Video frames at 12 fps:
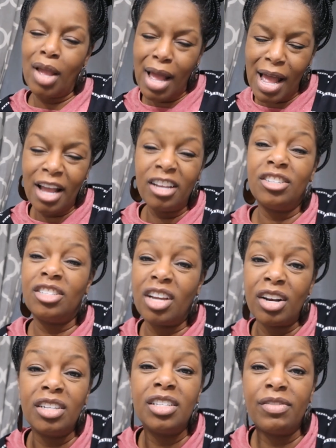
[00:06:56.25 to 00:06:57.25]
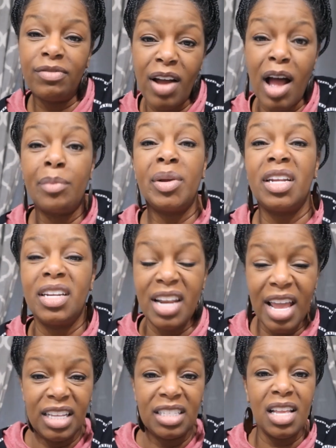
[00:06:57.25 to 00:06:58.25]
how he's going to defy me the
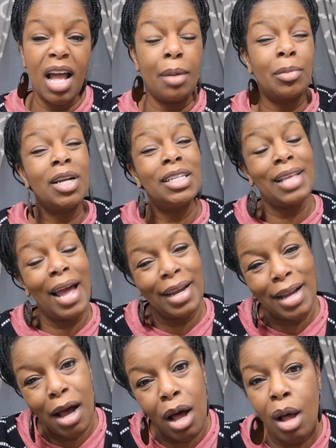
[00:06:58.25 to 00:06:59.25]
next time because I could